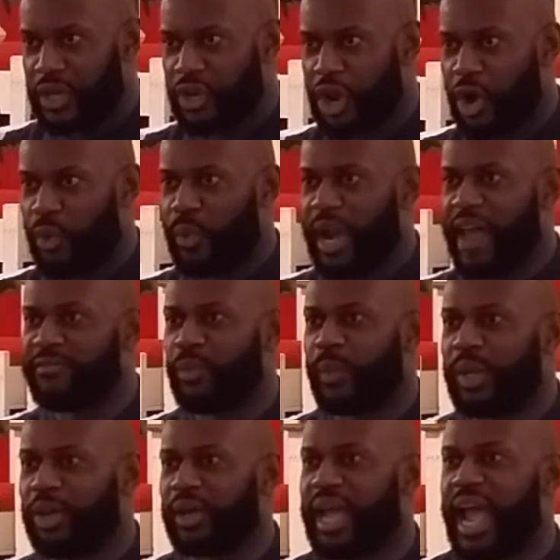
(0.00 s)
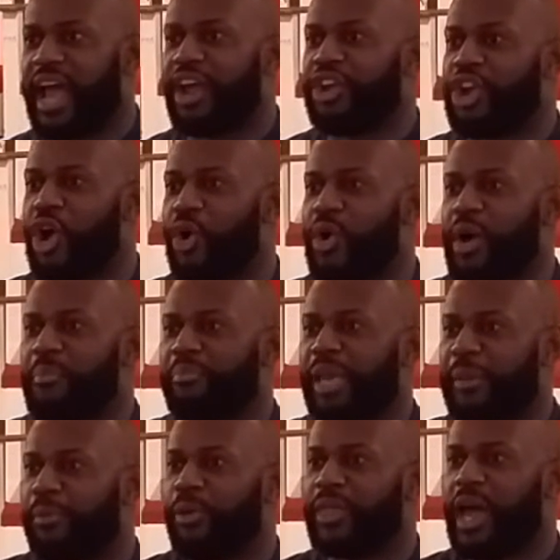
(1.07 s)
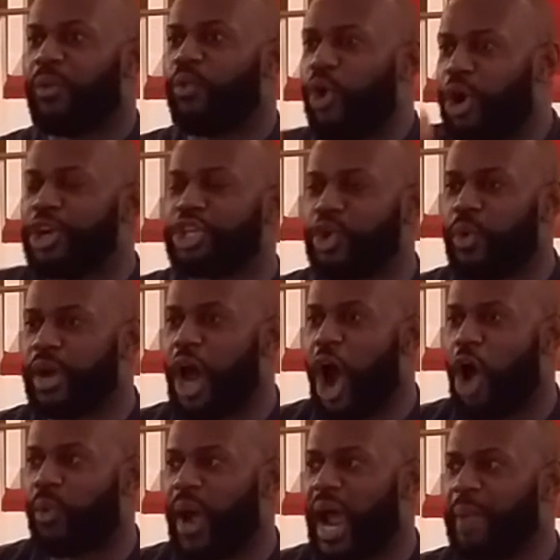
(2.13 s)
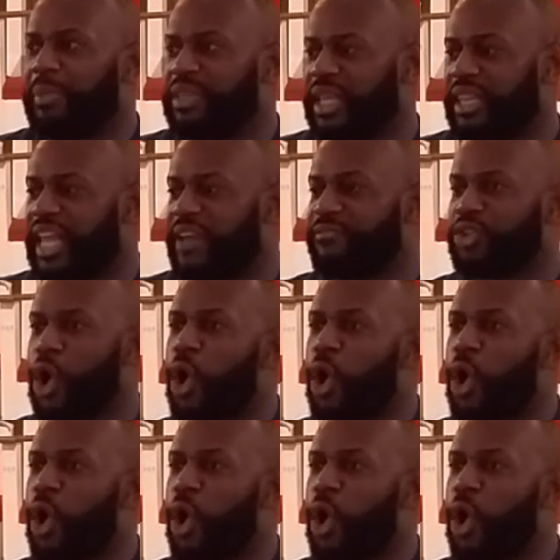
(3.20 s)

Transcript: you know, whenever we look at, you know, people that were doing all right, but then they've